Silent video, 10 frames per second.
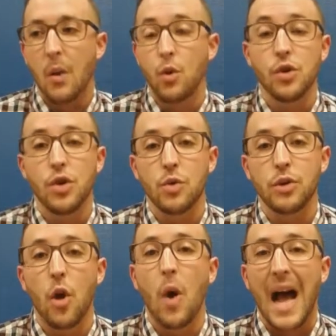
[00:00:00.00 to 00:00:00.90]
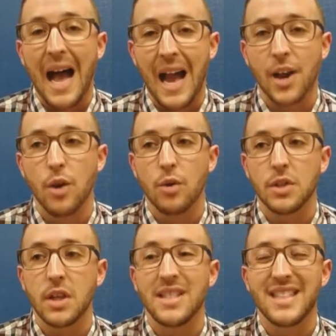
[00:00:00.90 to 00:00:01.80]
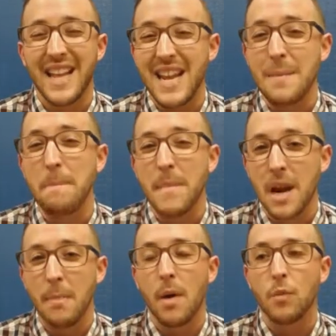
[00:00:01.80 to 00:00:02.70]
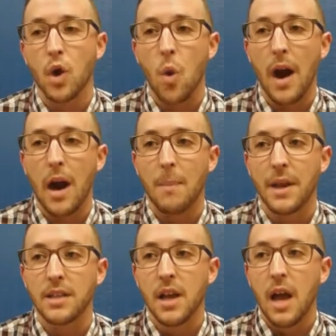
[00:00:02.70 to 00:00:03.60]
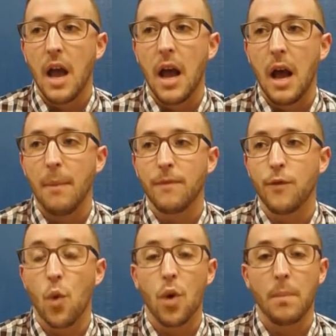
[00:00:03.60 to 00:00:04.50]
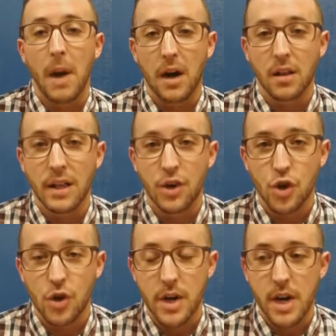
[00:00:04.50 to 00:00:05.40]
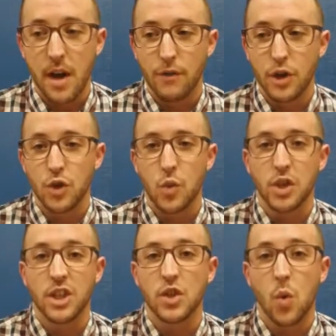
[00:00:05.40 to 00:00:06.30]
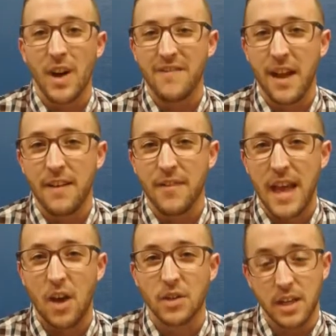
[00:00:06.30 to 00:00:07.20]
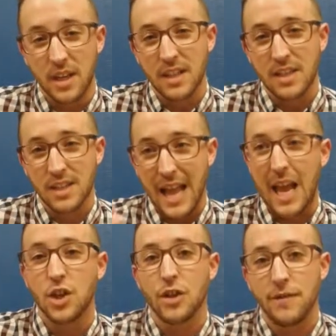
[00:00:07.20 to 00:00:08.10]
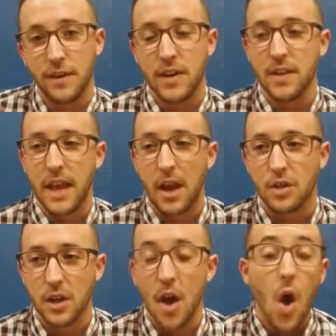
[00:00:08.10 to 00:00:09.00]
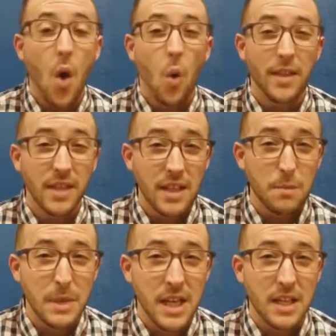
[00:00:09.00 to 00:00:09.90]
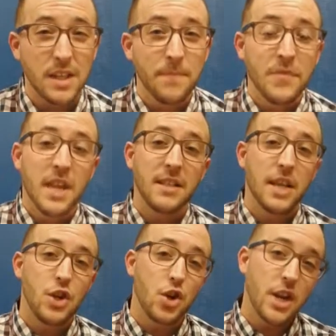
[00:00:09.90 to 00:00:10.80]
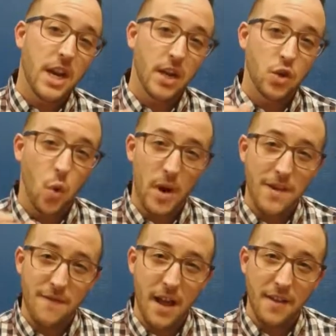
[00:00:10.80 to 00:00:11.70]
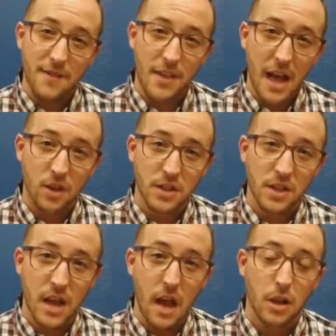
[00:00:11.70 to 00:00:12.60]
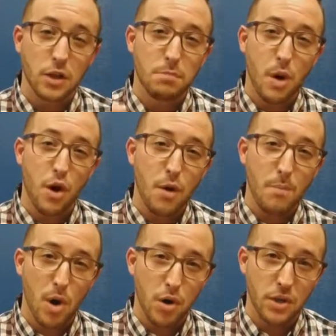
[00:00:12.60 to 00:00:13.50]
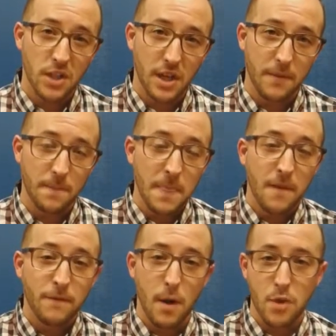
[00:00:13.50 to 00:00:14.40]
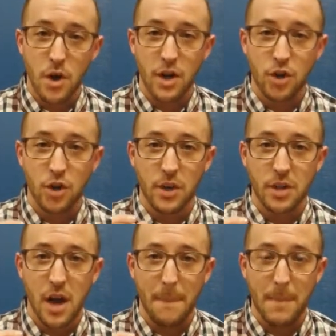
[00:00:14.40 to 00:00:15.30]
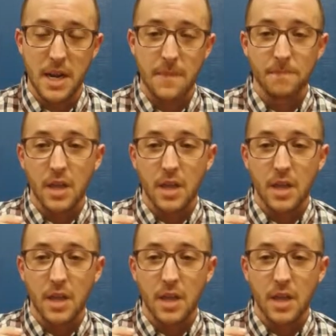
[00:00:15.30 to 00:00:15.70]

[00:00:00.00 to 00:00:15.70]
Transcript: we'll use Ohio's state minimum requirement for bodily injury coverage, which is $25,000 / $50,000. What this means is that you're getting $25,000 per person from your insurance company